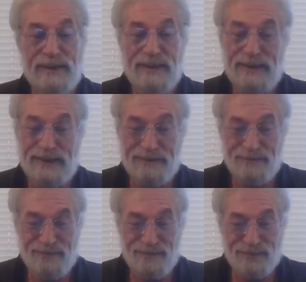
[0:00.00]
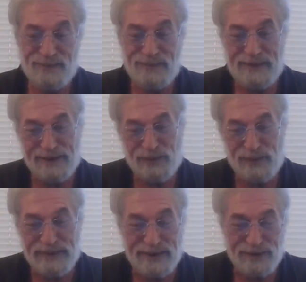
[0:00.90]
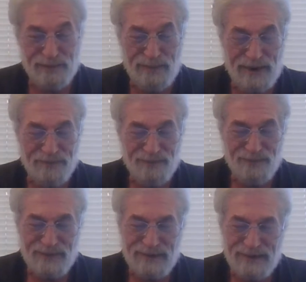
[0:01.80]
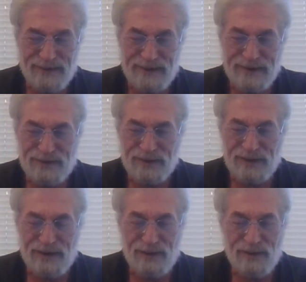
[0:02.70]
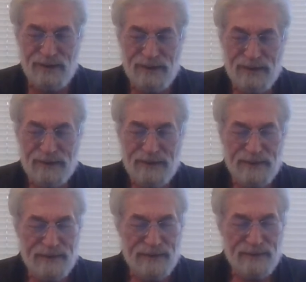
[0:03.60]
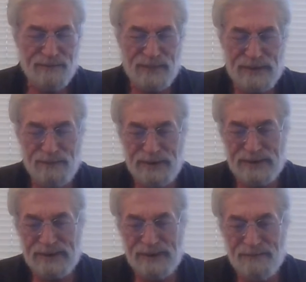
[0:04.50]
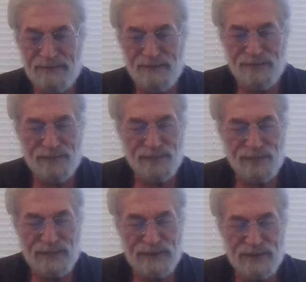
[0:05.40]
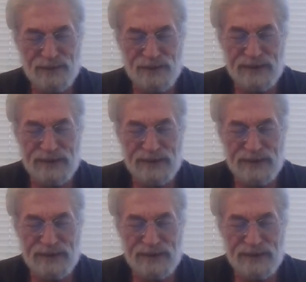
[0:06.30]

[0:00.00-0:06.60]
And that's what that's about. All right, so let me see. So it's